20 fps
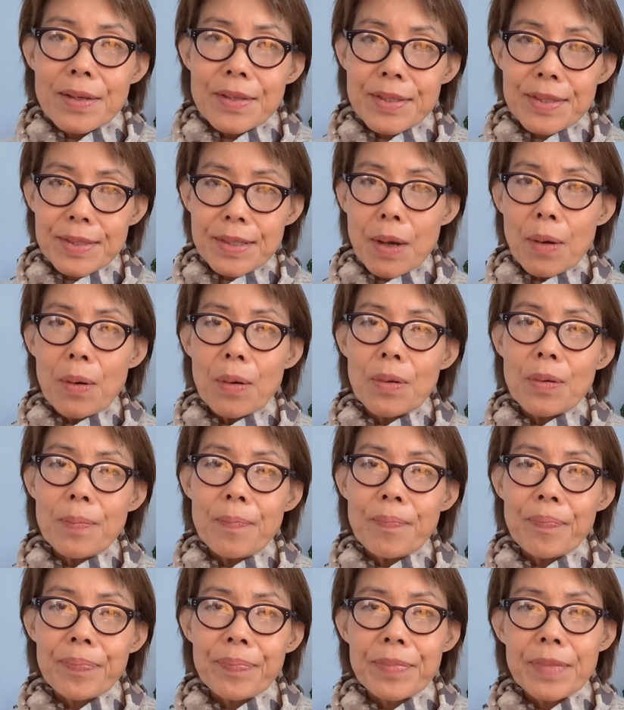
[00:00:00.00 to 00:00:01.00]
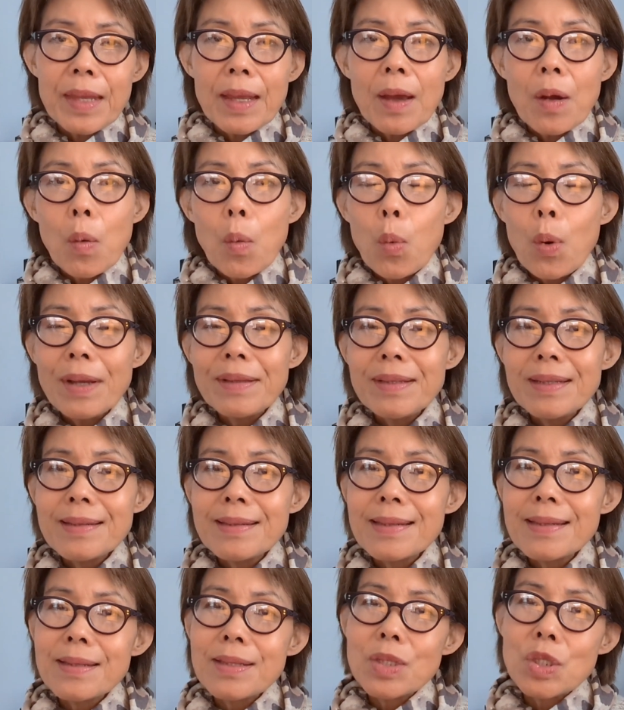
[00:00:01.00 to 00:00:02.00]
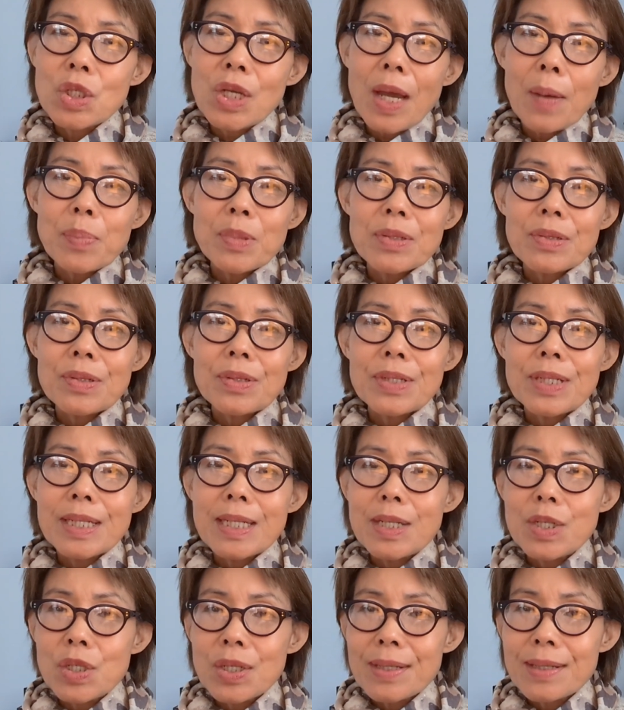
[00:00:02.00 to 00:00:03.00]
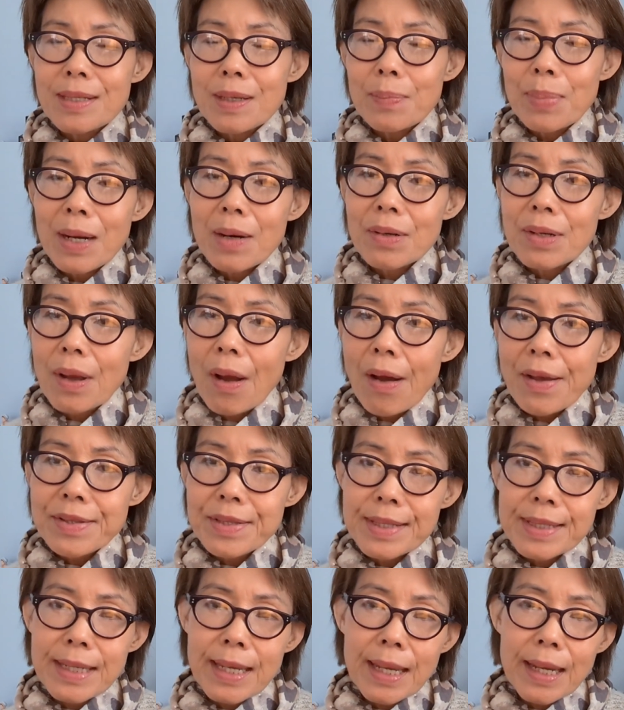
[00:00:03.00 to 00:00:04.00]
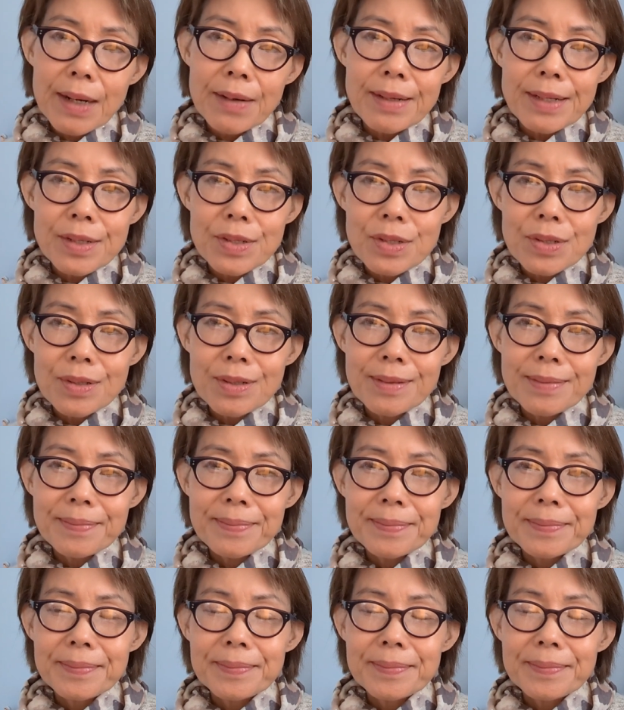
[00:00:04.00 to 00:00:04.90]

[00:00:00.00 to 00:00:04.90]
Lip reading: So, what does this chapter teach us about God's character?